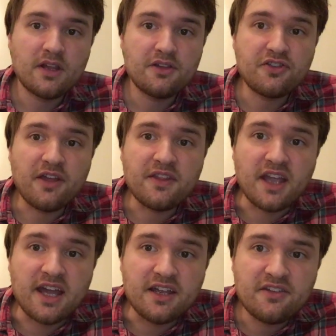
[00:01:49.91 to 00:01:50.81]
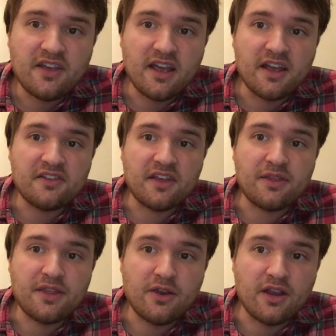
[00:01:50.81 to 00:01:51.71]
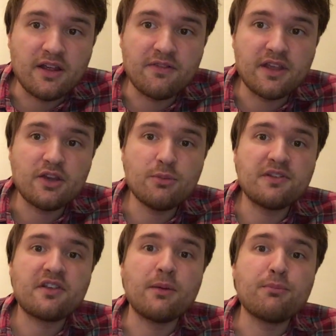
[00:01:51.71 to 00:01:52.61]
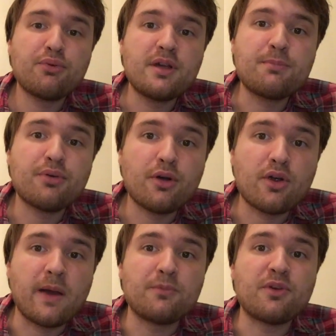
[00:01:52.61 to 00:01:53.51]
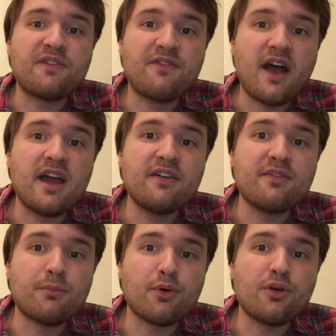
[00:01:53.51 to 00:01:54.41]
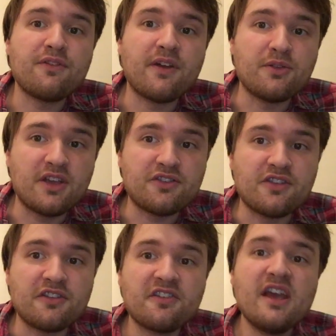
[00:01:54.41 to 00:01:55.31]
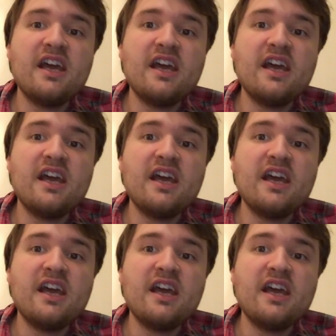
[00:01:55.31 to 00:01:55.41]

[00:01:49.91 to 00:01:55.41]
Jonathan Haidt has a theory that humans come pre-programmed with 5 moral foundations,